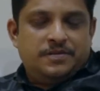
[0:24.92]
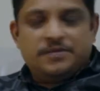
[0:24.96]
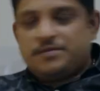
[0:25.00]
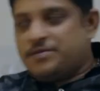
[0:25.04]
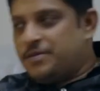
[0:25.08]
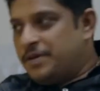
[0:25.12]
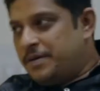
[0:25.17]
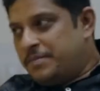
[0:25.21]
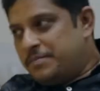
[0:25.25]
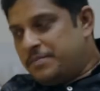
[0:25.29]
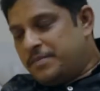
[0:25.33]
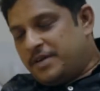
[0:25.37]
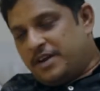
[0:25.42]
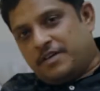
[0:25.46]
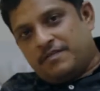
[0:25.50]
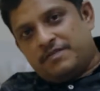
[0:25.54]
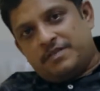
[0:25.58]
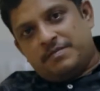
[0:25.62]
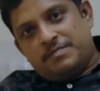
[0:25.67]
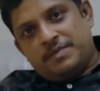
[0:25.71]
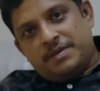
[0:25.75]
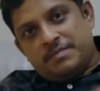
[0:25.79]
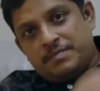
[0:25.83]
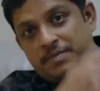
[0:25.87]
today many
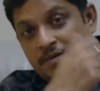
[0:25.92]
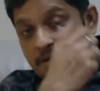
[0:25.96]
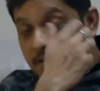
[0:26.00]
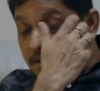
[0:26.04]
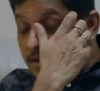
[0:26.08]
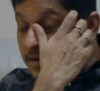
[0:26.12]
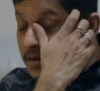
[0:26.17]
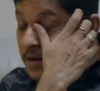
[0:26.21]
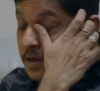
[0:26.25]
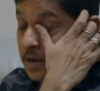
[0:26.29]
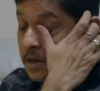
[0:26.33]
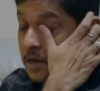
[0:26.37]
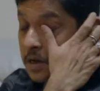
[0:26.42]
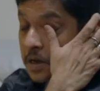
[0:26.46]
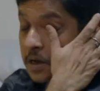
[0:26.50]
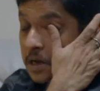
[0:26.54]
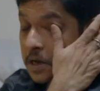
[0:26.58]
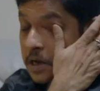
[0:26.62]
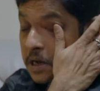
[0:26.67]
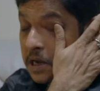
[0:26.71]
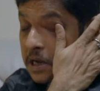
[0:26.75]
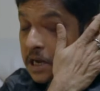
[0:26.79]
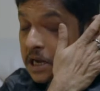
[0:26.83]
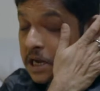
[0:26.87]
of the people
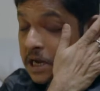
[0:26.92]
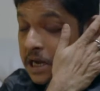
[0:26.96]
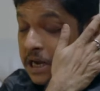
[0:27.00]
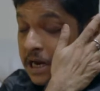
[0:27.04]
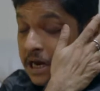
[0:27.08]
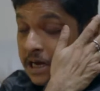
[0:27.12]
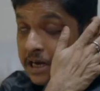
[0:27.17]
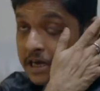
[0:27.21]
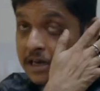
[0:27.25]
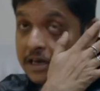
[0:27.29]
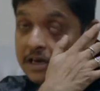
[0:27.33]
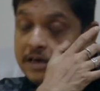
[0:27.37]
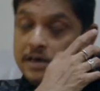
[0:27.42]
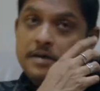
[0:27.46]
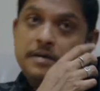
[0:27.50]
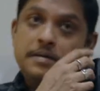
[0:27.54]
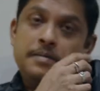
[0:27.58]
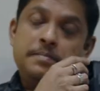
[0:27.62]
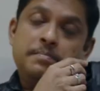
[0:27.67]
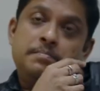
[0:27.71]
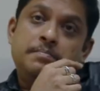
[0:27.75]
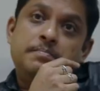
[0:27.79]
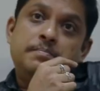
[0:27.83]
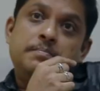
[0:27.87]
get
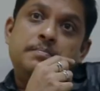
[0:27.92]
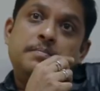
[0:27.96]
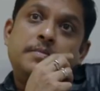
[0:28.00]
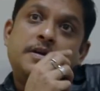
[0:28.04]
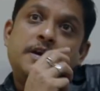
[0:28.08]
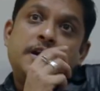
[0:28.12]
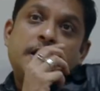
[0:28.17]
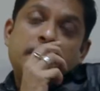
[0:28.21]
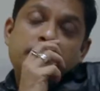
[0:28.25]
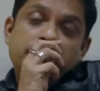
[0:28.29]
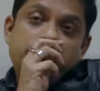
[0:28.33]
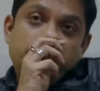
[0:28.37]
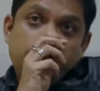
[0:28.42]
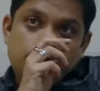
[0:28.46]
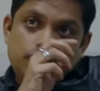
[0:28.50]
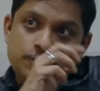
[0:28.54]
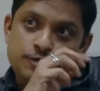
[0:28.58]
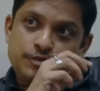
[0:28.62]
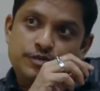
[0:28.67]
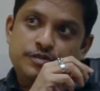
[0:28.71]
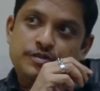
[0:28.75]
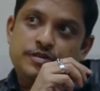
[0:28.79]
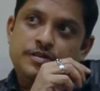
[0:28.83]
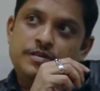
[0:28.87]

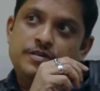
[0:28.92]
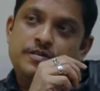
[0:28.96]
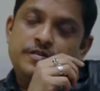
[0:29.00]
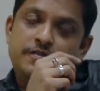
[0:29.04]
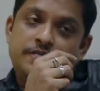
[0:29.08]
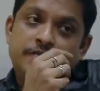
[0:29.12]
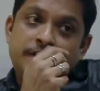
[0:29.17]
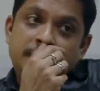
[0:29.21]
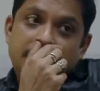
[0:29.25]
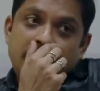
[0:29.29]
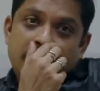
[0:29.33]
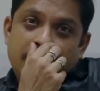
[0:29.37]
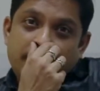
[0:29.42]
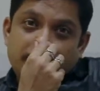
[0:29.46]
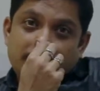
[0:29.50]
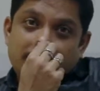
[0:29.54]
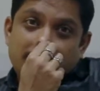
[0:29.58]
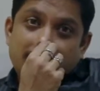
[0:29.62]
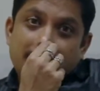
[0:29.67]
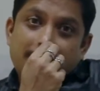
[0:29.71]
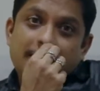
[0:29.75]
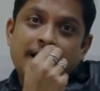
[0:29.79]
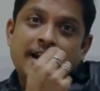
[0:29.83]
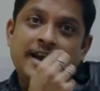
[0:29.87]
confused when they have a
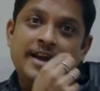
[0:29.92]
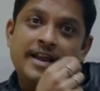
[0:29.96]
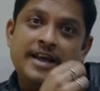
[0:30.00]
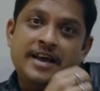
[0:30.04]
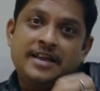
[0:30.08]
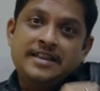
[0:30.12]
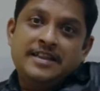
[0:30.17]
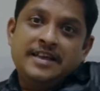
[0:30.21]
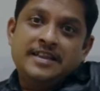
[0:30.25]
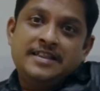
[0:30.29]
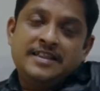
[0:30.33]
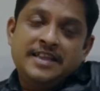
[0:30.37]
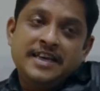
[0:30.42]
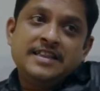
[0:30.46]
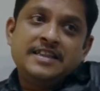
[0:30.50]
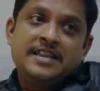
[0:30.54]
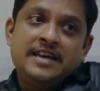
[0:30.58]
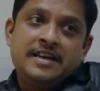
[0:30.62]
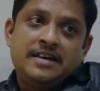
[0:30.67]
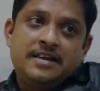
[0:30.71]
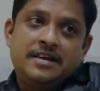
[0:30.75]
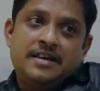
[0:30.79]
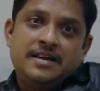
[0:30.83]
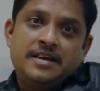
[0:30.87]
great idea. They think
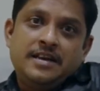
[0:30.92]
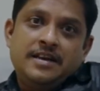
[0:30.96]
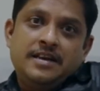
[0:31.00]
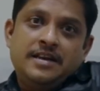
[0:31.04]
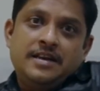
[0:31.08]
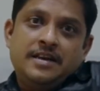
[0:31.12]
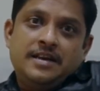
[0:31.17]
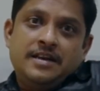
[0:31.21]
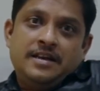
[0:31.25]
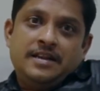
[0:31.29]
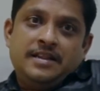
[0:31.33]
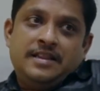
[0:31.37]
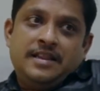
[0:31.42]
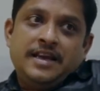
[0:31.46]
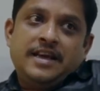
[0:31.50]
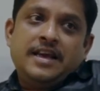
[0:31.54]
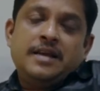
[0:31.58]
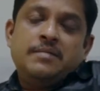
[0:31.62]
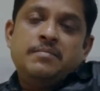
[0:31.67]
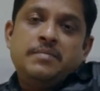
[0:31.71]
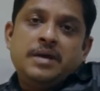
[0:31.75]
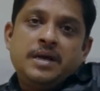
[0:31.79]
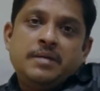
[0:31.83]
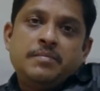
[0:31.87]
that they
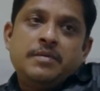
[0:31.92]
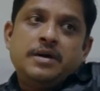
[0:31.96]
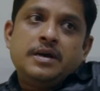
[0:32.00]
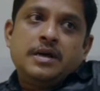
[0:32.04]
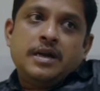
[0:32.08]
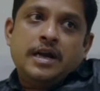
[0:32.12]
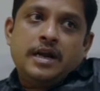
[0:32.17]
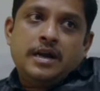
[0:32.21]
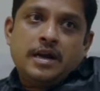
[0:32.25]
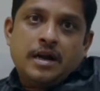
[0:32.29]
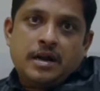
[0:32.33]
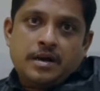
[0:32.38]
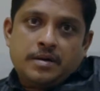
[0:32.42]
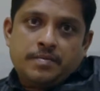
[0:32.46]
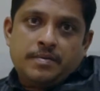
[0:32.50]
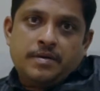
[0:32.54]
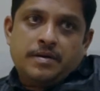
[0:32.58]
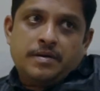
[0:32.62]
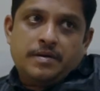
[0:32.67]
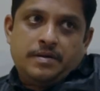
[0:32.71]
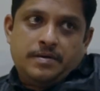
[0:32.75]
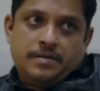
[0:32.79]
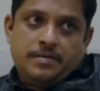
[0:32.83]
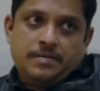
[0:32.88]
can become a great
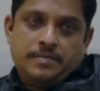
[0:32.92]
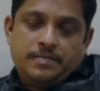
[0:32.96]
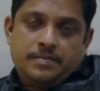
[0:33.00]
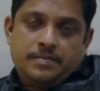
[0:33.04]
entrepreneur.